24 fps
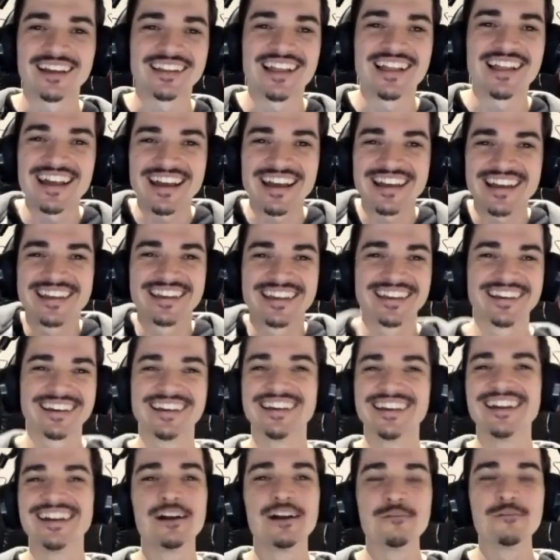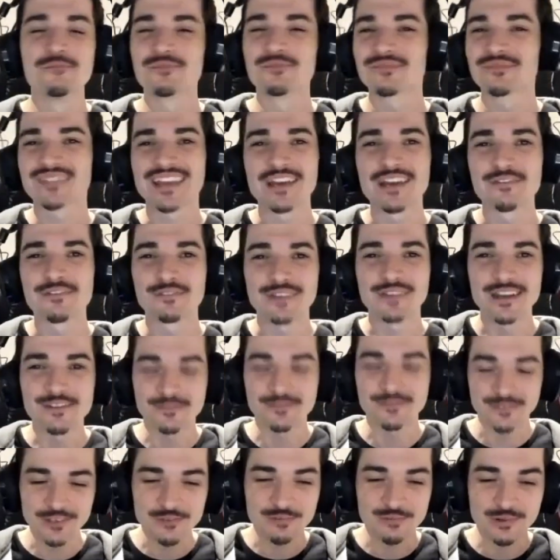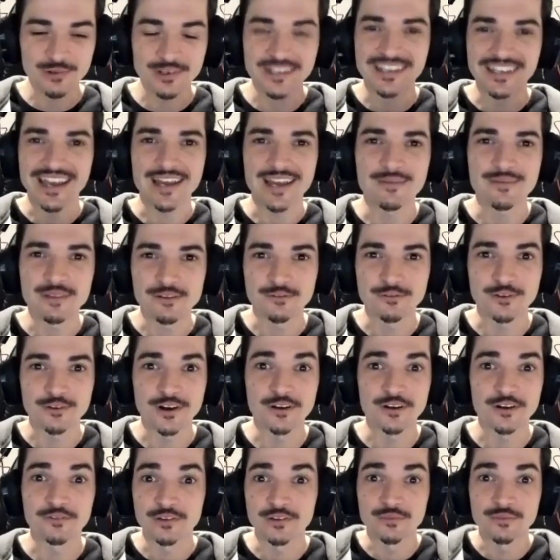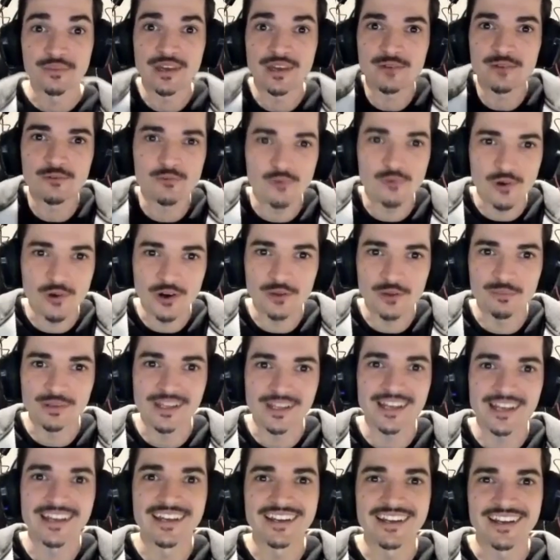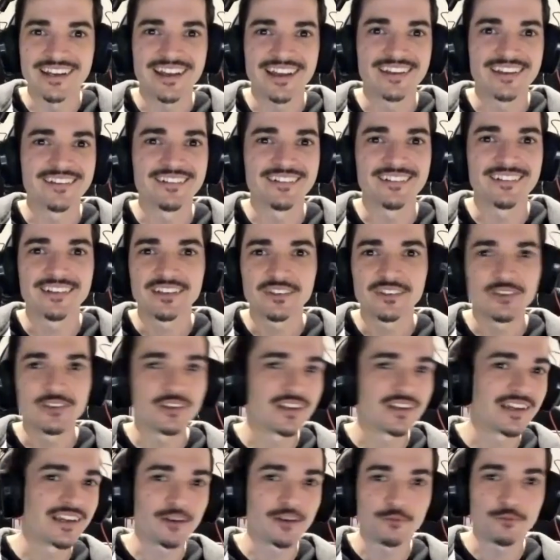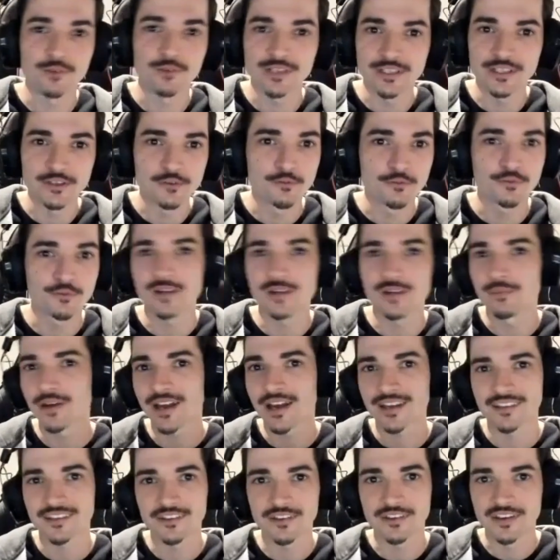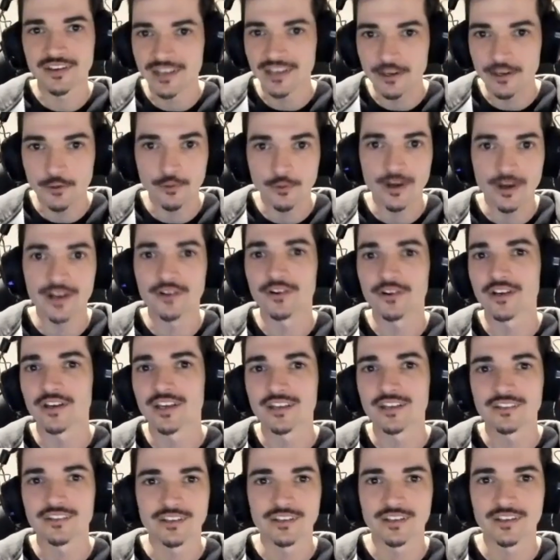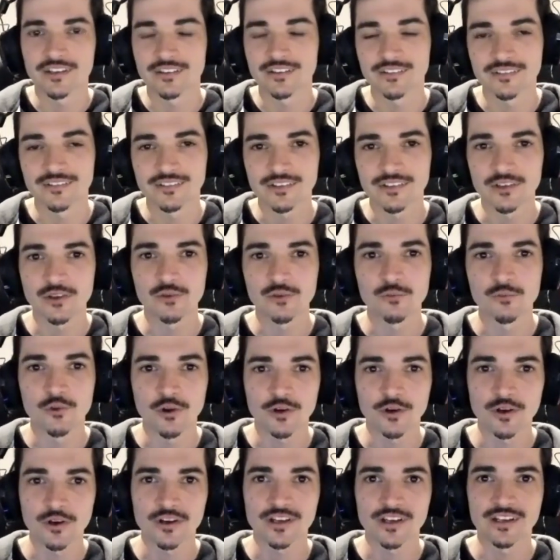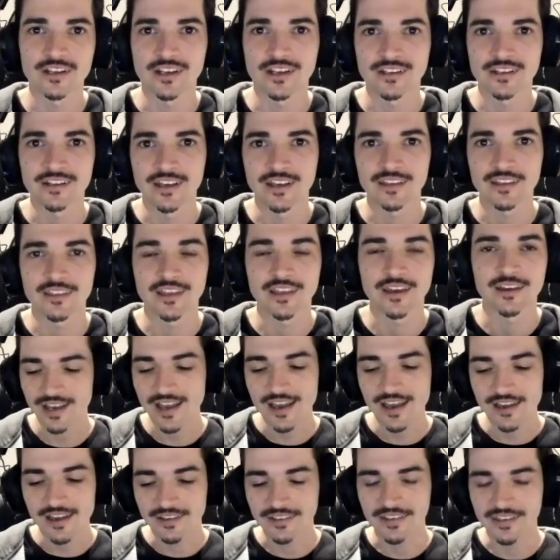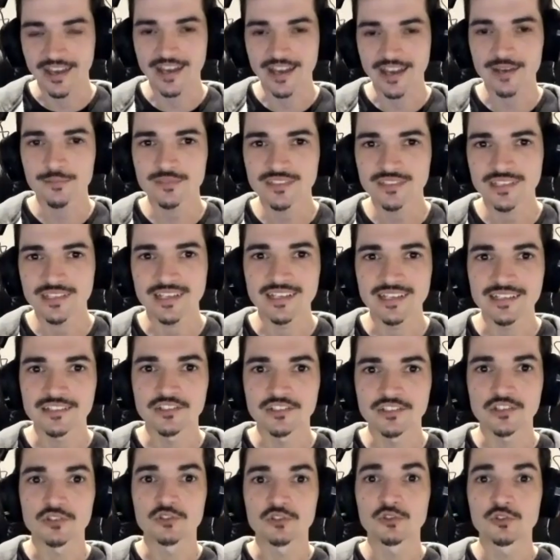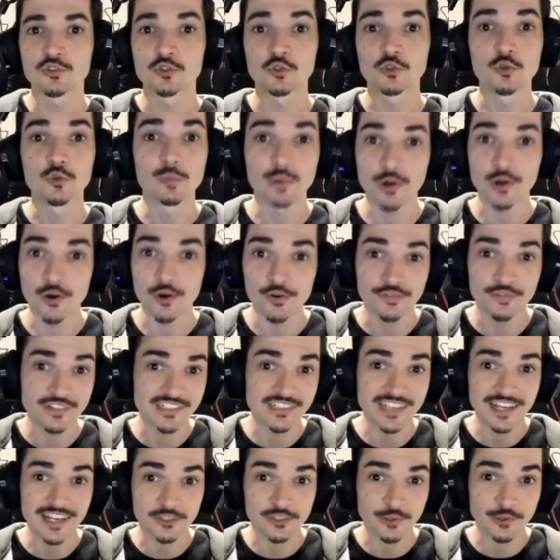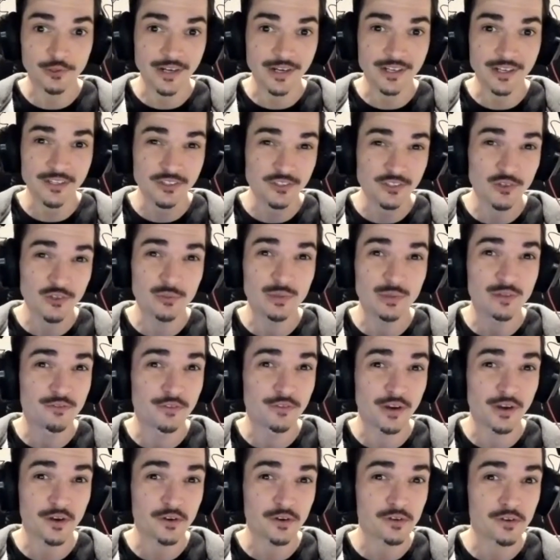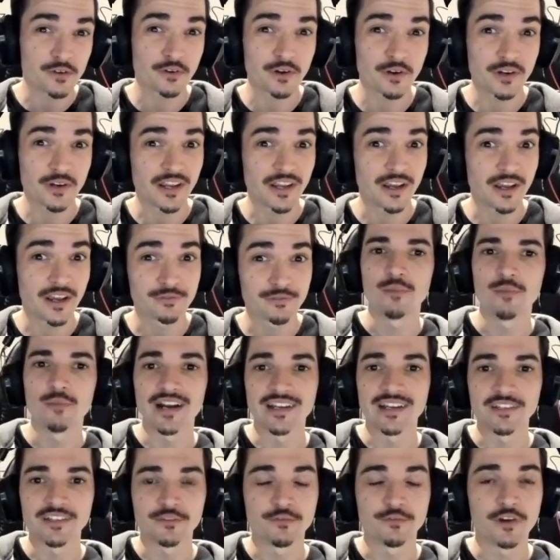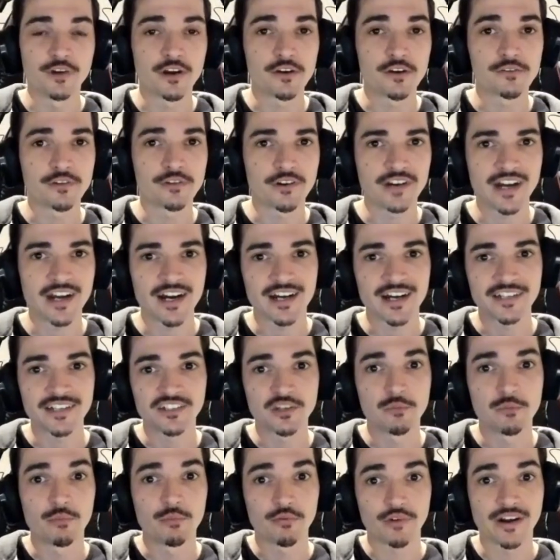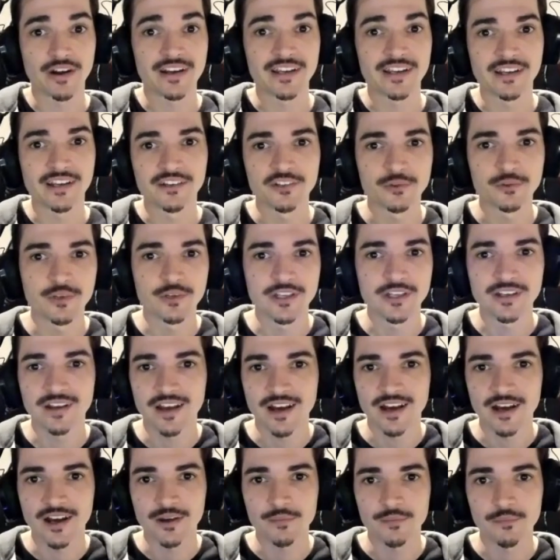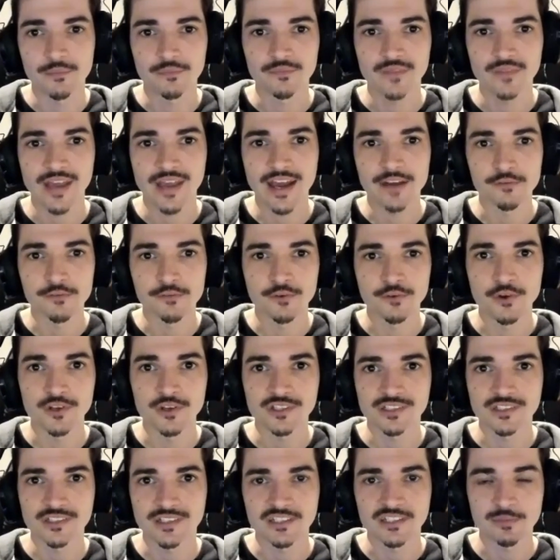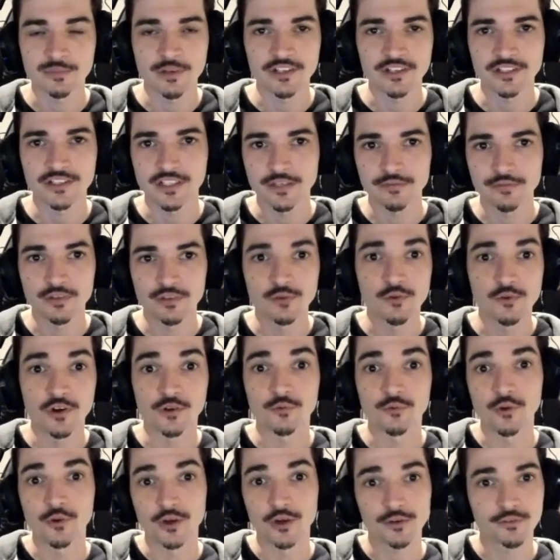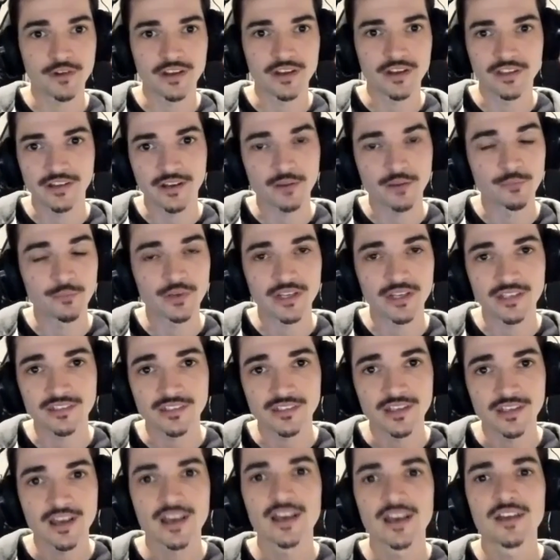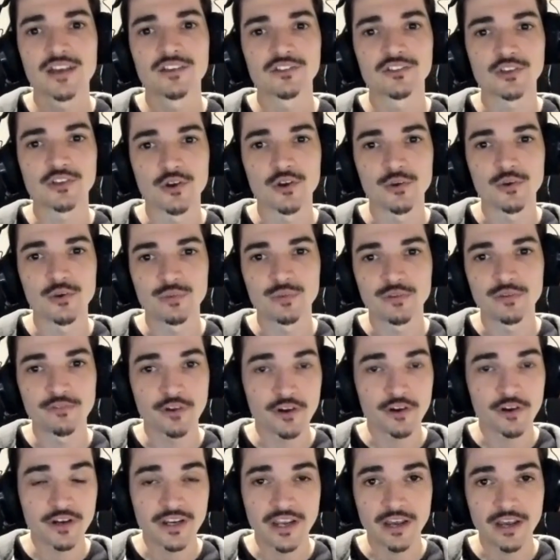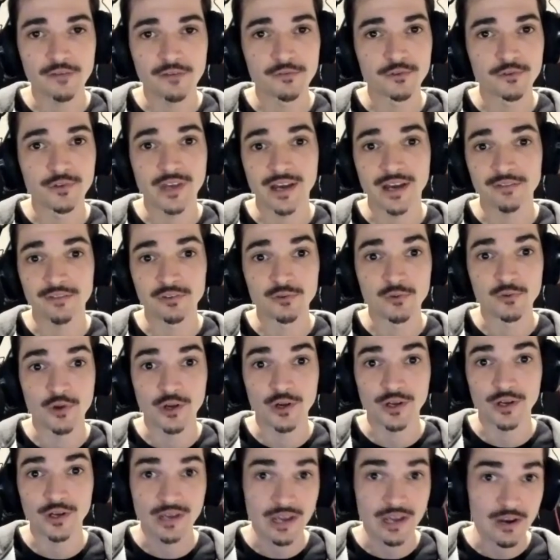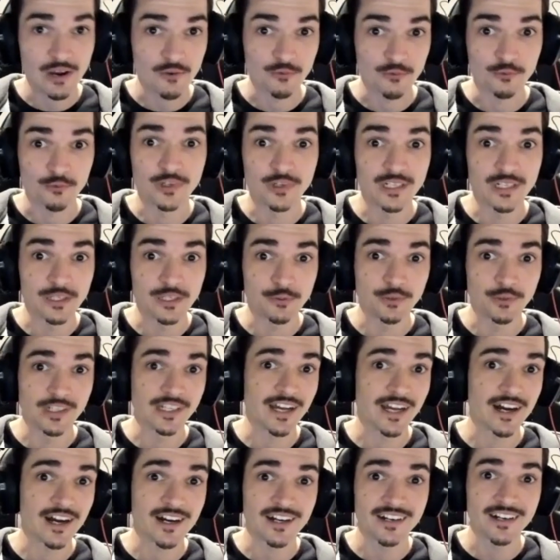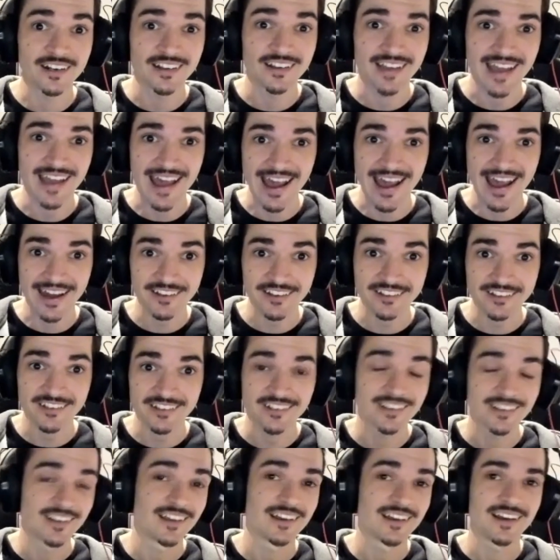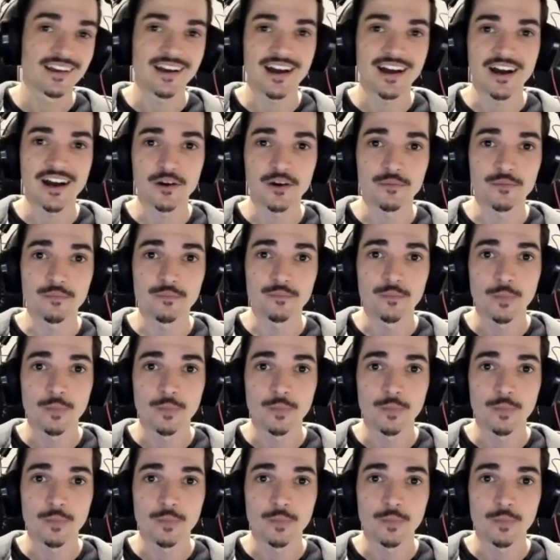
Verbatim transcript: like, if if you put a game in front of them, they will want to play it, and you can get really good feedback you can iterate on it you can you can work on it and get there games is super oversaturated so be very very careful it's very very hard to break into it um, at first especially if you want to work for other companies so be very careful you have to work really really hard at it um,